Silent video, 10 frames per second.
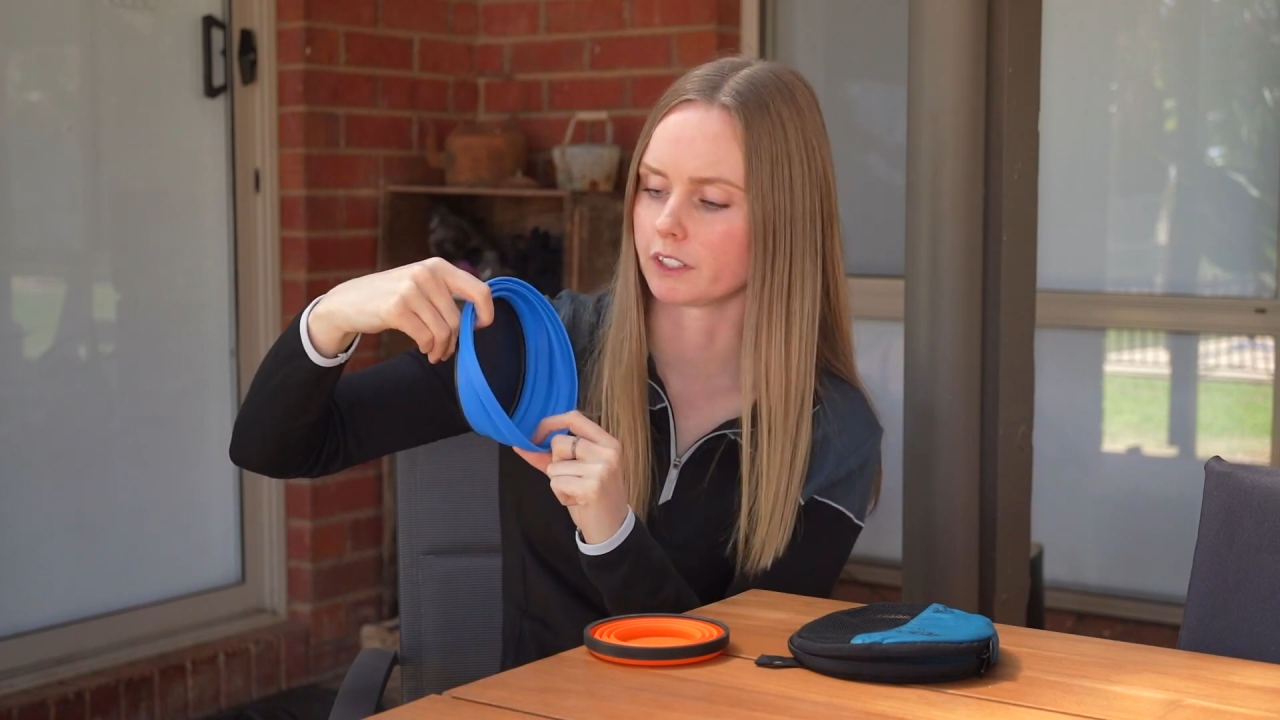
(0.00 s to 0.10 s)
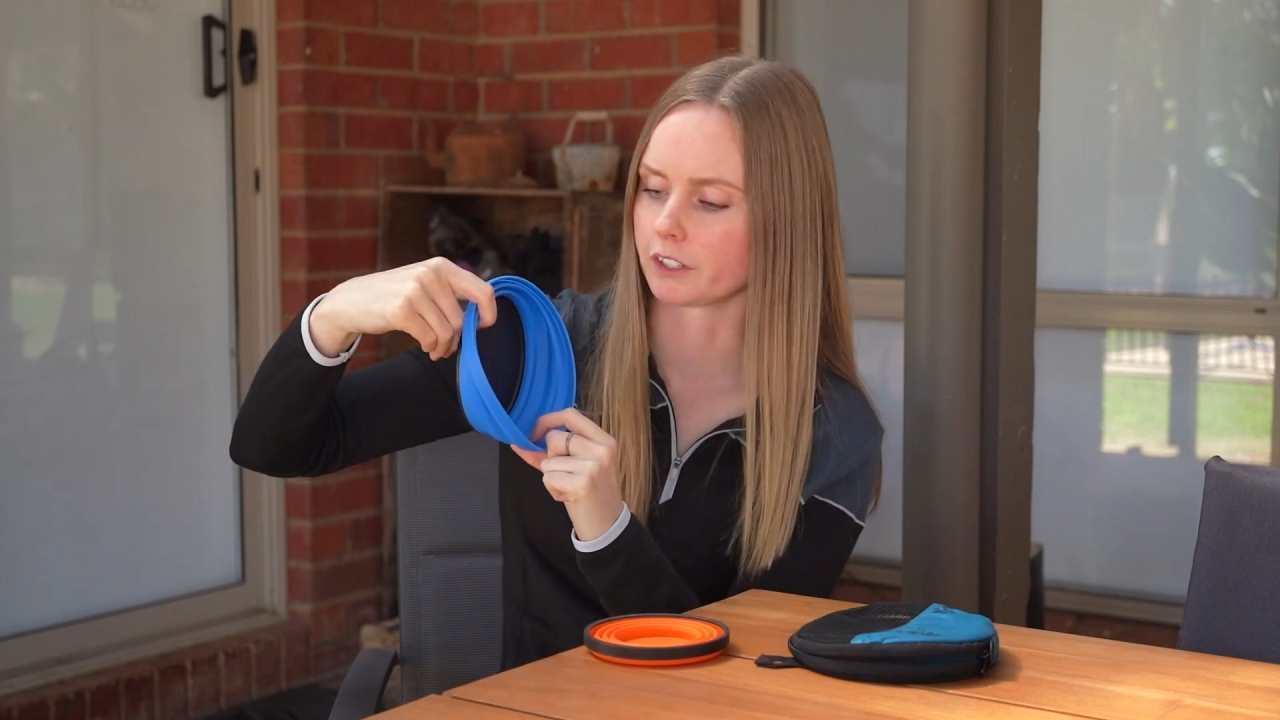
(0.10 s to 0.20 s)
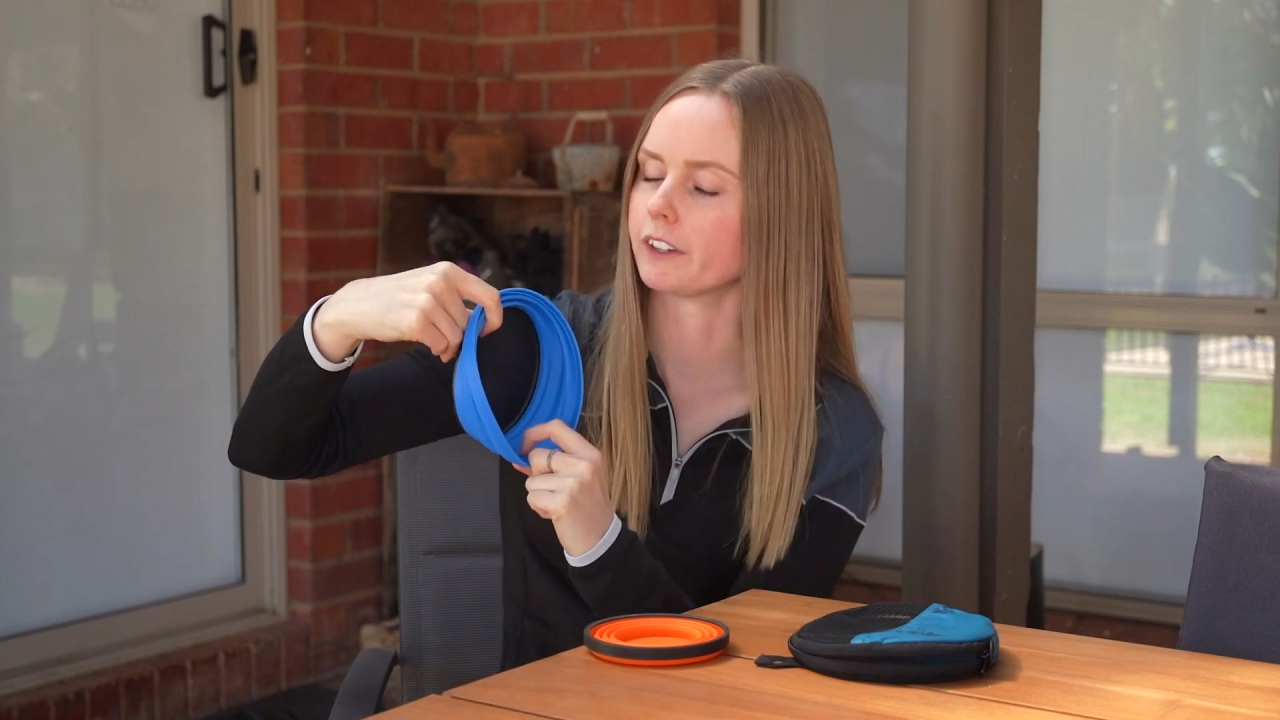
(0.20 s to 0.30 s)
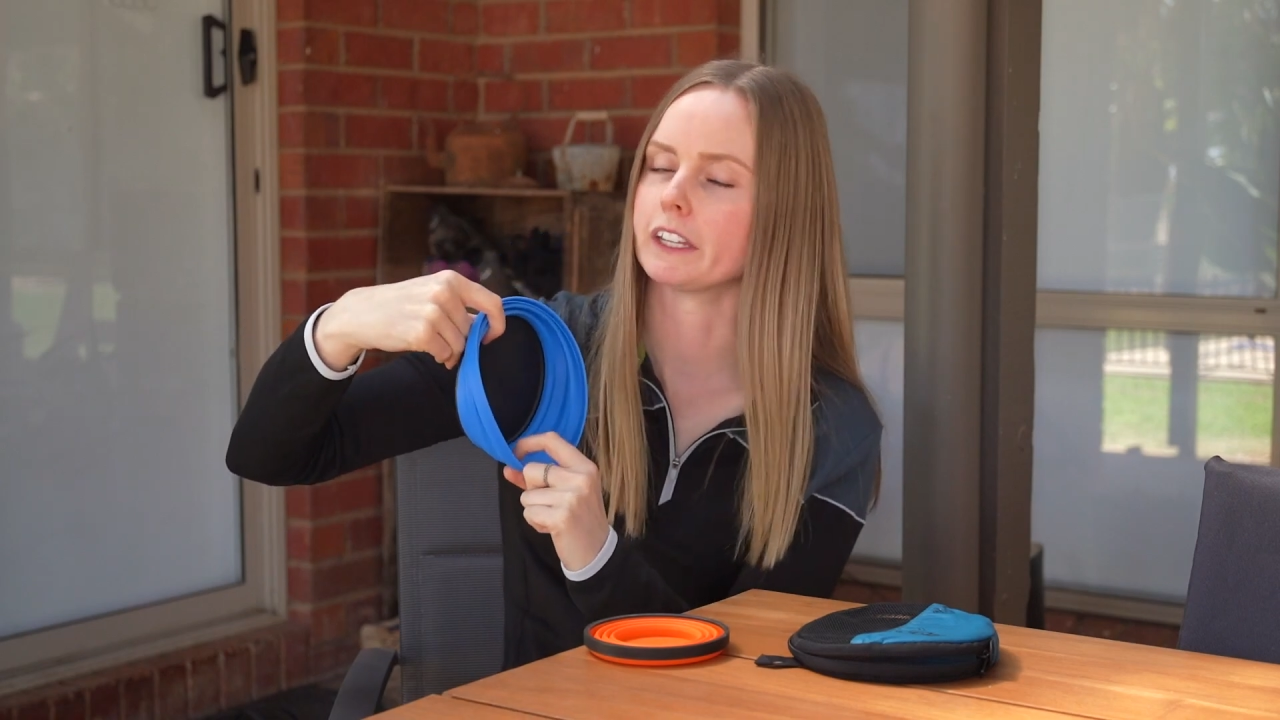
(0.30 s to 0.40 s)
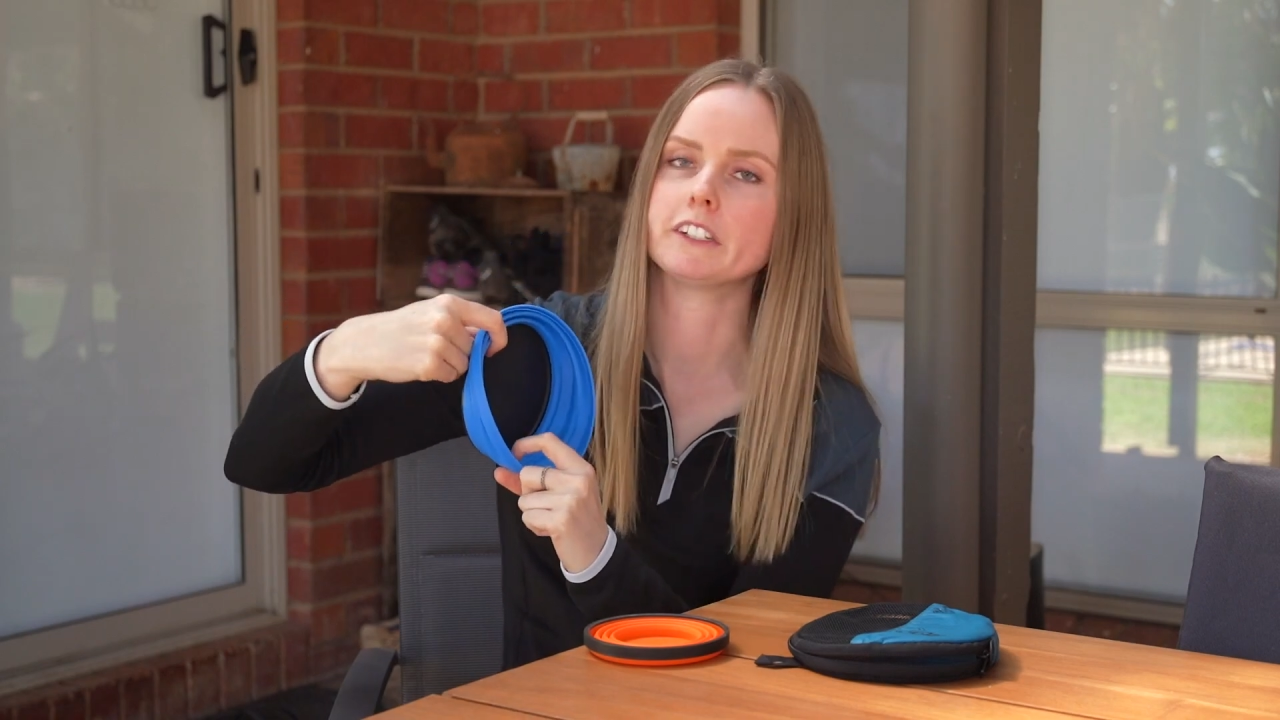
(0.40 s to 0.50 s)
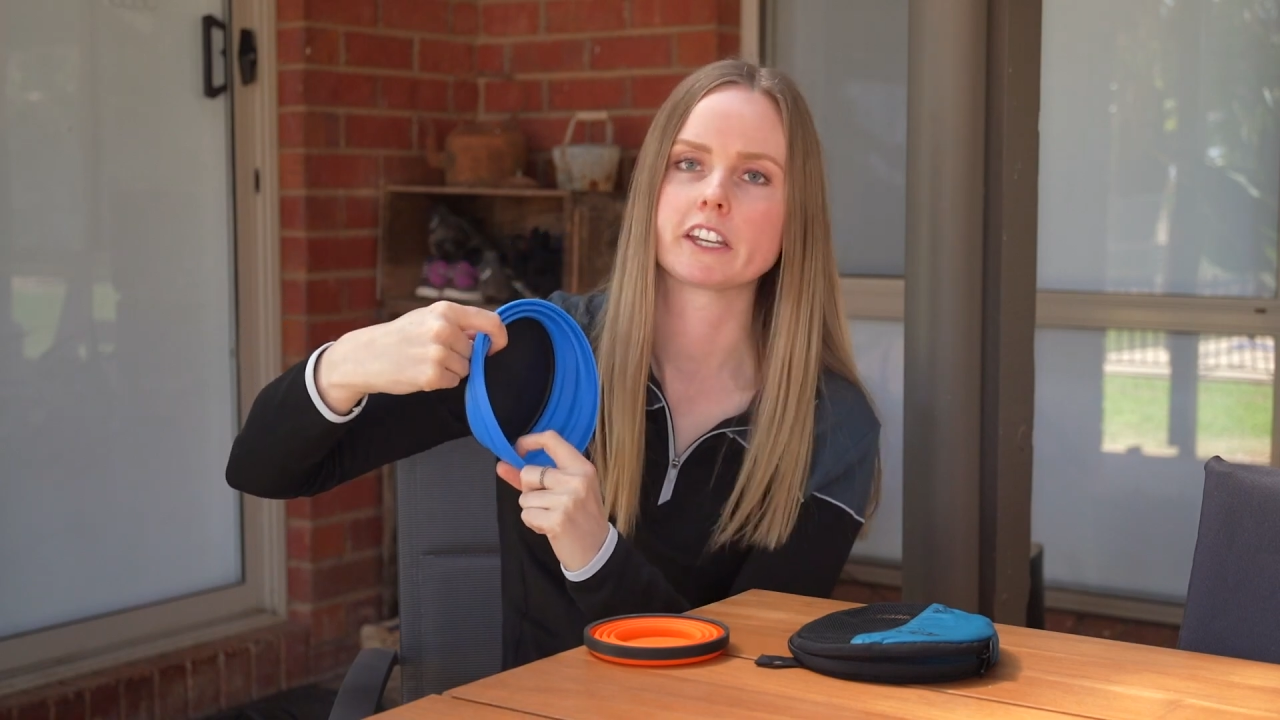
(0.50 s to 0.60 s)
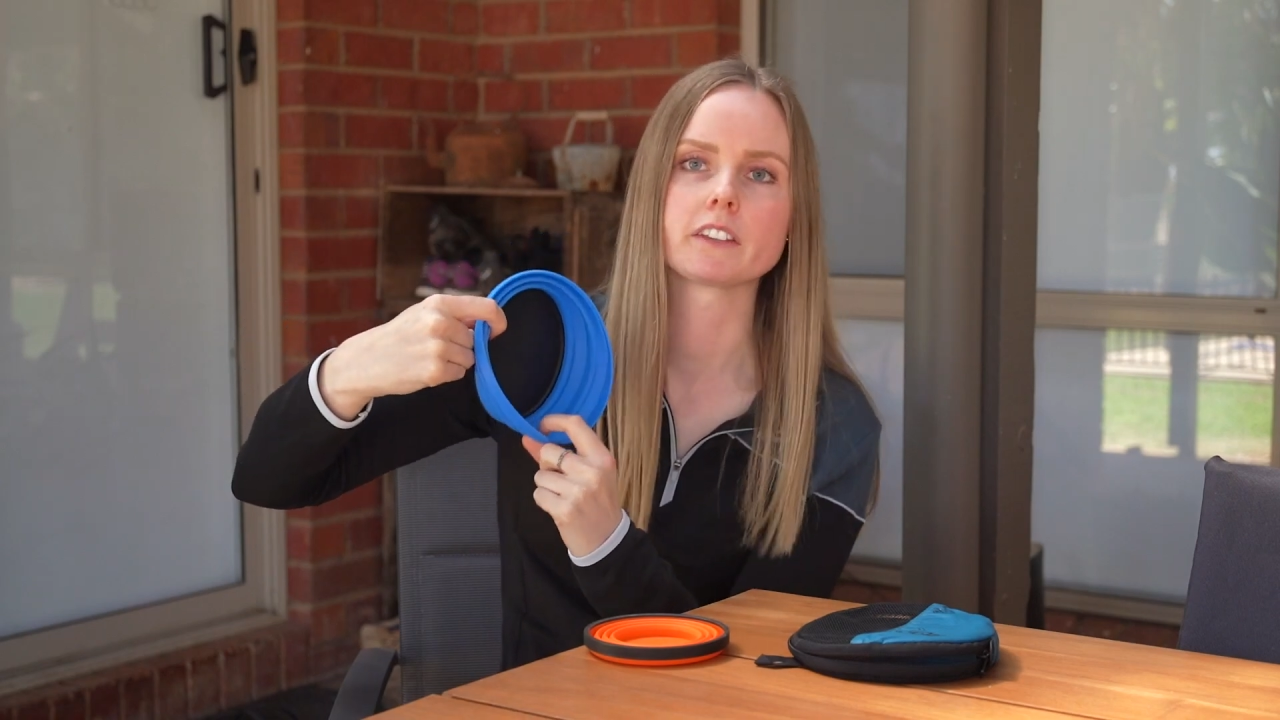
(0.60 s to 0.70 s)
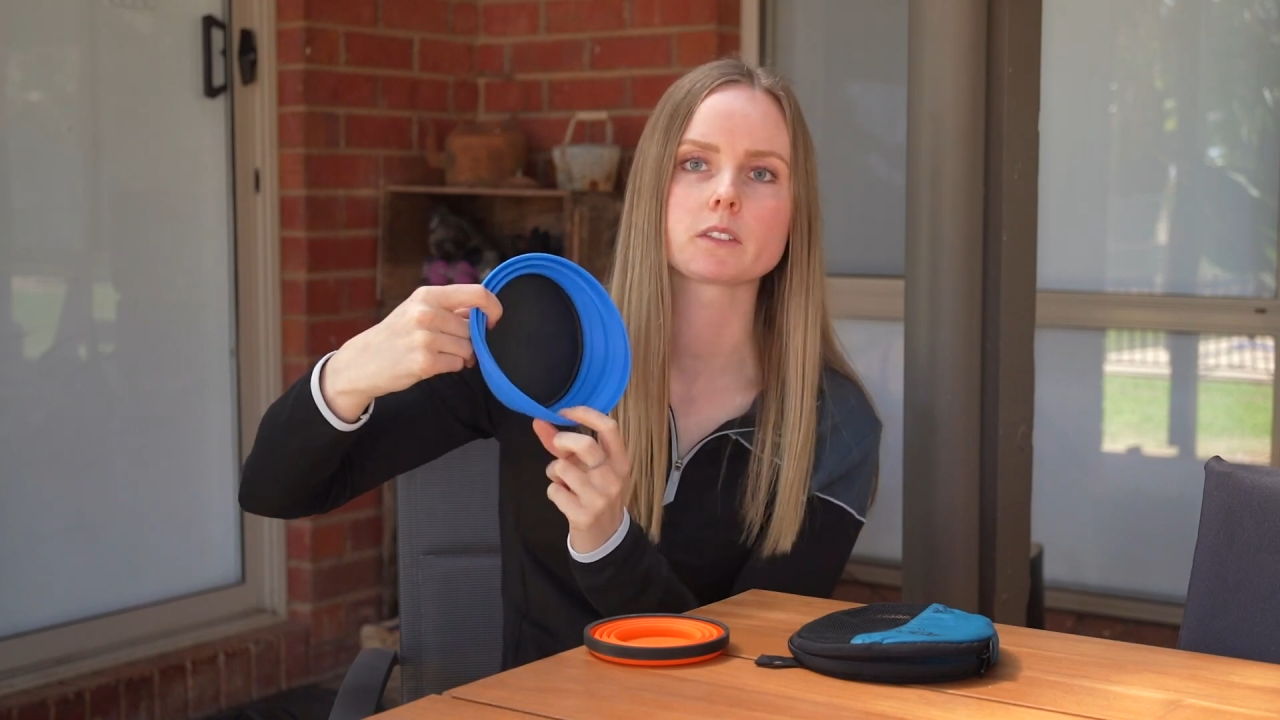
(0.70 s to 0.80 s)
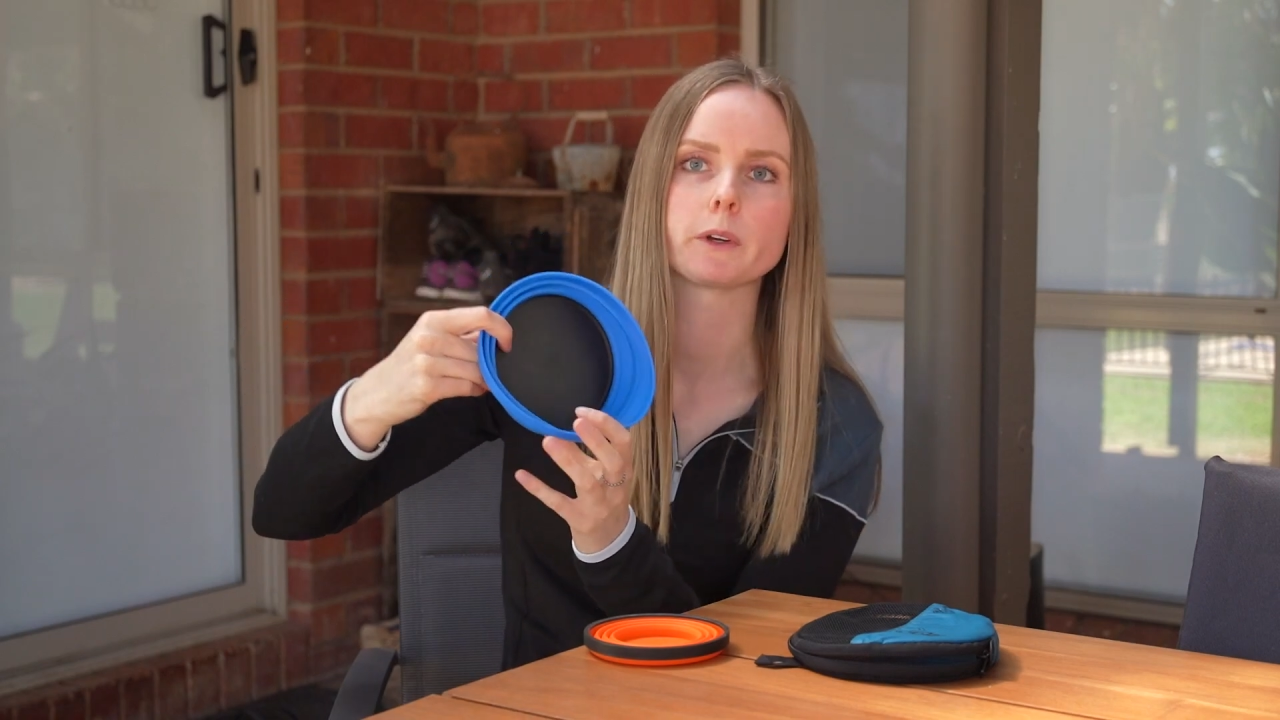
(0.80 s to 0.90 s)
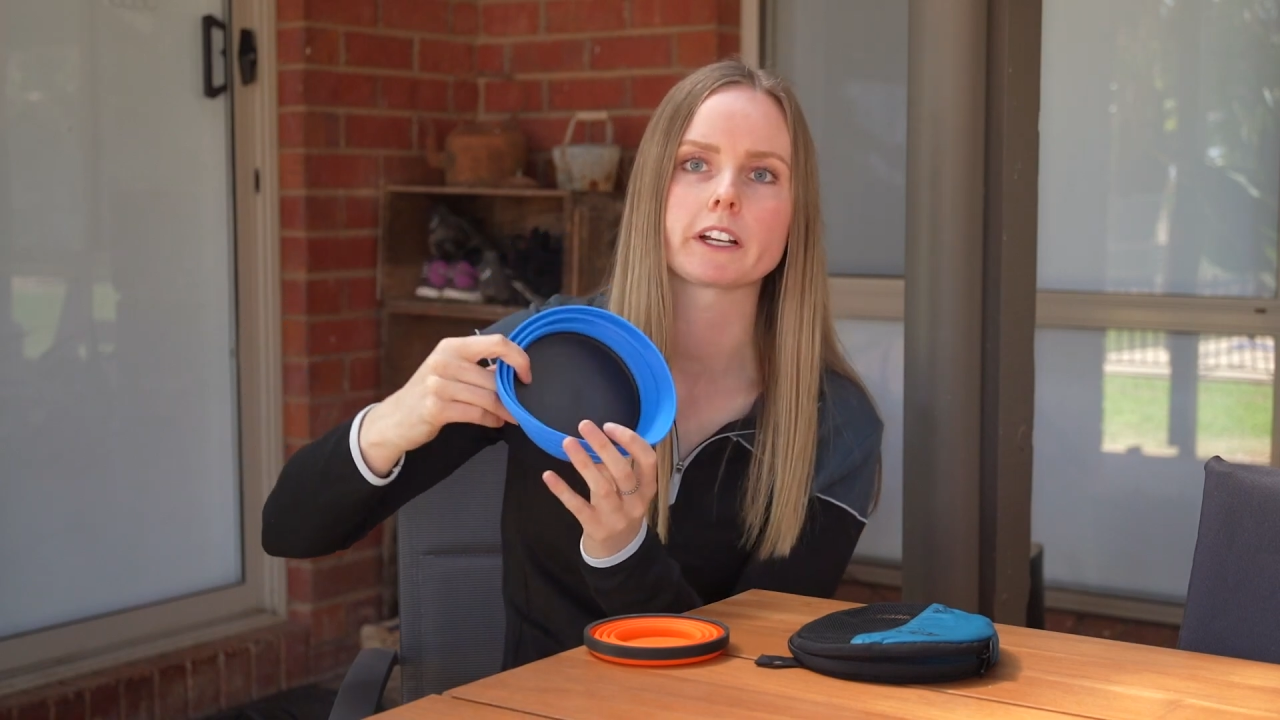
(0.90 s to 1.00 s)
I don't know,
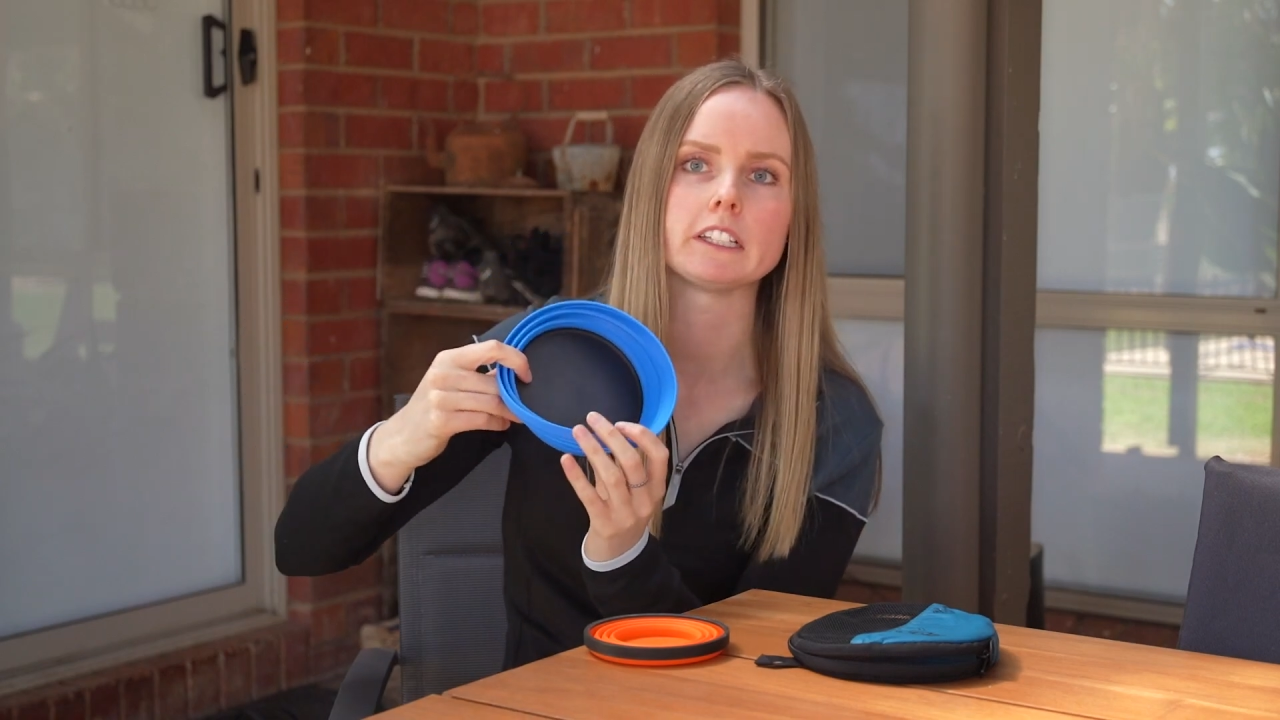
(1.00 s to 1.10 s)
indents where it